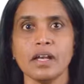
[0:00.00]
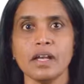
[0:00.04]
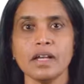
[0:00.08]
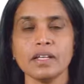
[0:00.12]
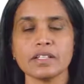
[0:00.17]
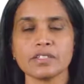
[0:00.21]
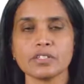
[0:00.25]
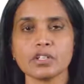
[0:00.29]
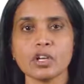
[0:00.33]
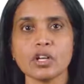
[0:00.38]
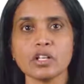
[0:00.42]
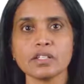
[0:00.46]

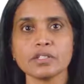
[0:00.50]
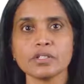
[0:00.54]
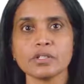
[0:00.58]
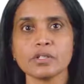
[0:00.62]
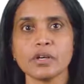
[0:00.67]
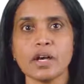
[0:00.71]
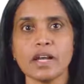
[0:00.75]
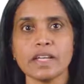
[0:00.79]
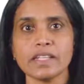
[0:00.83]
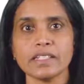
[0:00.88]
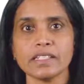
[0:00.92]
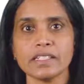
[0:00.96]
It's also
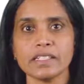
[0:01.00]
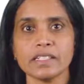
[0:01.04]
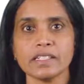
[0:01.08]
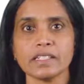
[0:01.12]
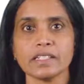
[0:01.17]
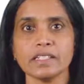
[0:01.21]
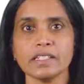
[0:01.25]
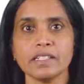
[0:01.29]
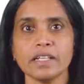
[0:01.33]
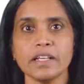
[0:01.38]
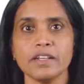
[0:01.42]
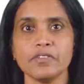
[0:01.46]

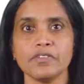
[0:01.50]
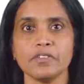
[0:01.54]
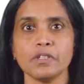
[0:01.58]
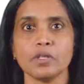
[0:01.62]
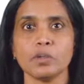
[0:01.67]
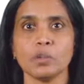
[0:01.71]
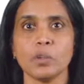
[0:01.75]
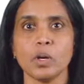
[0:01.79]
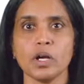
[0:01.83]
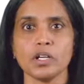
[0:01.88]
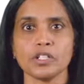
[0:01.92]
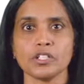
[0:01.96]
ideal if you
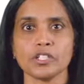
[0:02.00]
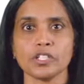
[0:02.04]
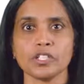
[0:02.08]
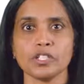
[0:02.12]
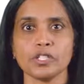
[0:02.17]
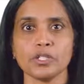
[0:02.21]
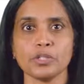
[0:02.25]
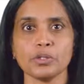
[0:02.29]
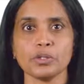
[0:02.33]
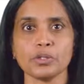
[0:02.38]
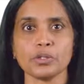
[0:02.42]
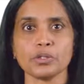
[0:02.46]
want to
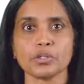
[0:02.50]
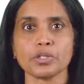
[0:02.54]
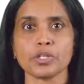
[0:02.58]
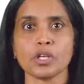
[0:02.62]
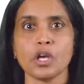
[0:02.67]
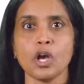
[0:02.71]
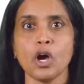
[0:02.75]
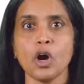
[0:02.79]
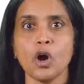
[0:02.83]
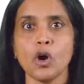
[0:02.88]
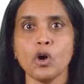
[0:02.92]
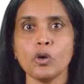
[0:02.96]
use
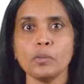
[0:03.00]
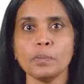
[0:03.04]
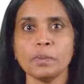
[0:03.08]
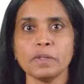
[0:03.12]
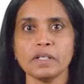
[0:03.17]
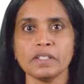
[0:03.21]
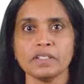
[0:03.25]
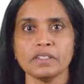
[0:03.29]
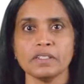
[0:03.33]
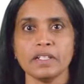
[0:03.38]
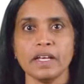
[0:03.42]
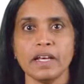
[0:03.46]

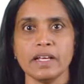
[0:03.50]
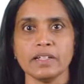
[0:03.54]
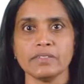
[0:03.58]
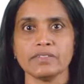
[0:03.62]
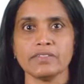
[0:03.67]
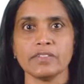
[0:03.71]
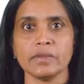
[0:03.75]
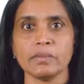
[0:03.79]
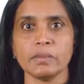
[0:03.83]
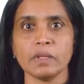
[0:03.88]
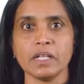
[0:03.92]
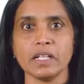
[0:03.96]
open and
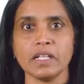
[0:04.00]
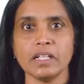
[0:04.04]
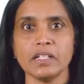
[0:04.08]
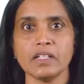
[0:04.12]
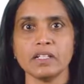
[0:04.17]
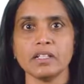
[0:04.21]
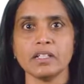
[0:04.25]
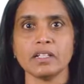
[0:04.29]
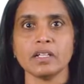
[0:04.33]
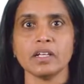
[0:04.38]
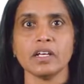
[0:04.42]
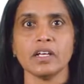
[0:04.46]

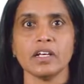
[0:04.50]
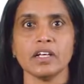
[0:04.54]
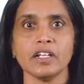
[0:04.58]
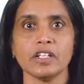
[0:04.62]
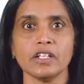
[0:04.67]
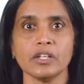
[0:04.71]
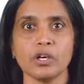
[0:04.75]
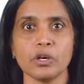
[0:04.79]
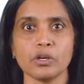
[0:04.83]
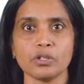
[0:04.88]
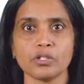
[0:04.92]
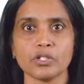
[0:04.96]
familiar
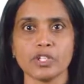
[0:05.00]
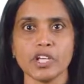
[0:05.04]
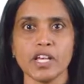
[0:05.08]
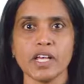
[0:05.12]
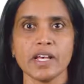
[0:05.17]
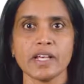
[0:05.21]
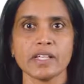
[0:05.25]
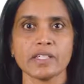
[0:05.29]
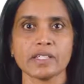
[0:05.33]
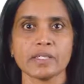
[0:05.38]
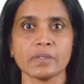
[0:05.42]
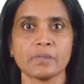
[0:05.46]

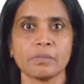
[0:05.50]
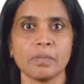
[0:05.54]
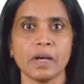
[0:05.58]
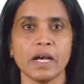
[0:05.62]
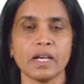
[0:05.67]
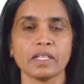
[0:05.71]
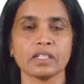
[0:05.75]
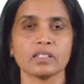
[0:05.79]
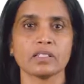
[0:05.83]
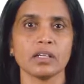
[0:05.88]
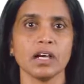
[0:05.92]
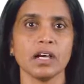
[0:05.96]
Node.js,
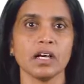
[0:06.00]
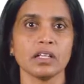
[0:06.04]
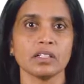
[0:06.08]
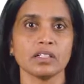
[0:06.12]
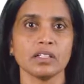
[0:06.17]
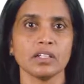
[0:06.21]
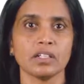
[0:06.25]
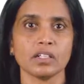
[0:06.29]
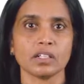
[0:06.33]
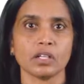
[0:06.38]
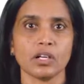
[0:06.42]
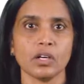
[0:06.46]
Python,
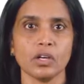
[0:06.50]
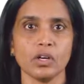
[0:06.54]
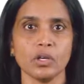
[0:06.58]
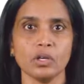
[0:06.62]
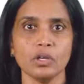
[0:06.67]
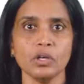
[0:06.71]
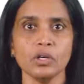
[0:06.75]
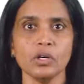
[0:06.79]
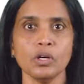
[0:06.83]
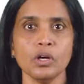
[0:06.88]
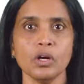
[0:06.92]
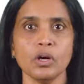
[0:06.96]
or
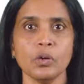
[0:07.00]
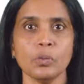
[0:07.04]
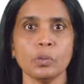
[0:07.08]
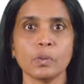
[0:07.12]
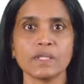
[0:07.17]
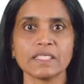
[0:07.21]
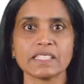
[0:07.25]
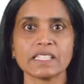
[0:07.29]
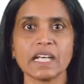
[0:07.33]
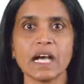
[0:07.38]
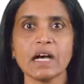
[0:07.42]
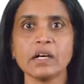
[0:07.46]
Go
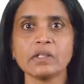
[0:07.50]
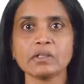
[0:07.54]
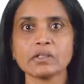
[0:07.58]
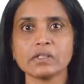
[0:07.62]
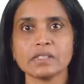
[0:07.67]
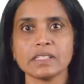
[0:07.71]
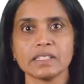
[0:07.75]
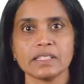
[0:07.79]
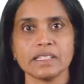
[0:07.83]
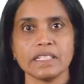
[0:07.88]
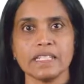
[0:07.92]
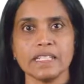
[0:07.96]
without
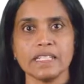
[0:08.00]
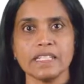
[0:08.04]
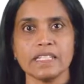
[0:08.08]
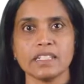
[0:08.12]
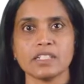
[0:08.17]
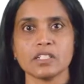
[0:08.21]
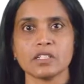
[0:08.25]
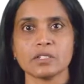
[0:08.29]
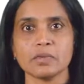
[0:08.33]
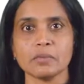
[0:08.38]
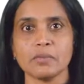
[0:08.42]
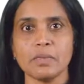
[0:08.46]
the
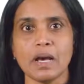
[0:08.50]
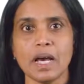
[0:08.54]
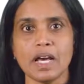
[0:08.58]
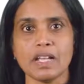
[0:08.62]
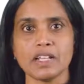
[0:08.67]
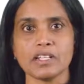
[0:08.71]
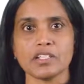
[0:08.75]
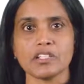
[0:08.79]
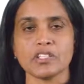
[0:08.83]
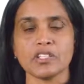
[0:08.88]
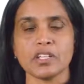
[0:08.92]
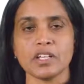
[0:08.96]
need to
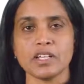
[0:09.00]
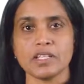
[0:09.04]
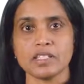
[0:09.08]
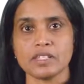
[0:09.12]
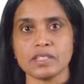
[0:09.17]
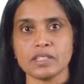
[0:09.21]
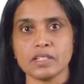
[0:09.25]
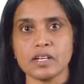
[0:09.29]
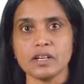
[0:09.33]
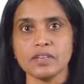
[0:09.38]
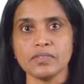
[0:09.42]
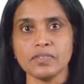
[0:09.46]
manage a
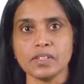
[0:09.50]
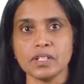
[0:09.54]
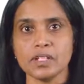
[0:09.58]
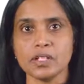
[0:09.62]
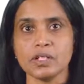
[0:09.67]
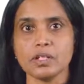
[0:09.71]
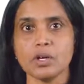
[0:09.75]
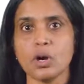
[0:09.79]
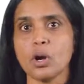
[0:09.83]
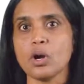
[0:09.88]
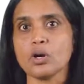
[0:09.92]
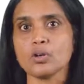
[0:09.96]

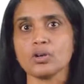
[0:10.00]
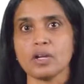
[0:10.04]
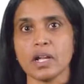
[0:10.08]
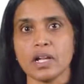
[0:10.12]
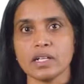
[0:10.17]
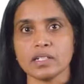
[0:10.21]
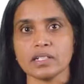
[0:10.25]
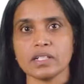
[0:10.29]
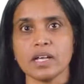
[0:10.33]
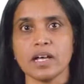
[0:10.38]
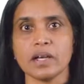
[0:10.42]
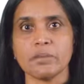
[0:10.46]
server or
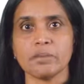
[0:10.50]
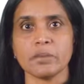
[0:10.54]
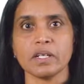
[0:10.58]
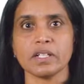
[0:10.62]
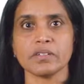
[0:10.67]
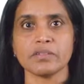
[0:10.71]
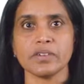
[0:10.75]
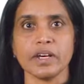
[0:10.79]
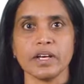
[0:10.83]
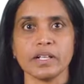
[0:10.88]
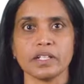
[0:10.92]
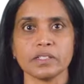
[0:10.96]
runtime
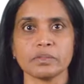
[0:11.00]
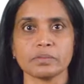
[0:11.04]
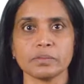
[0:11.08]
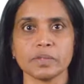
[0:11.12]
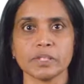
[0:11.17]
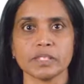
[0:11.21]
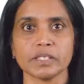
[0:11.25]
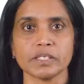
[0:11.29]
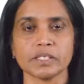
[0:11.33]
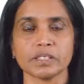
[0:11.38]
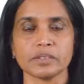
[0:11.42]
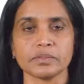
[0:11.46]

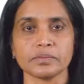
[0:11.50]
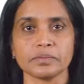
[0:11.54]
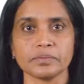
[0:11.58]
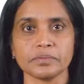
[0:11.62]
environment.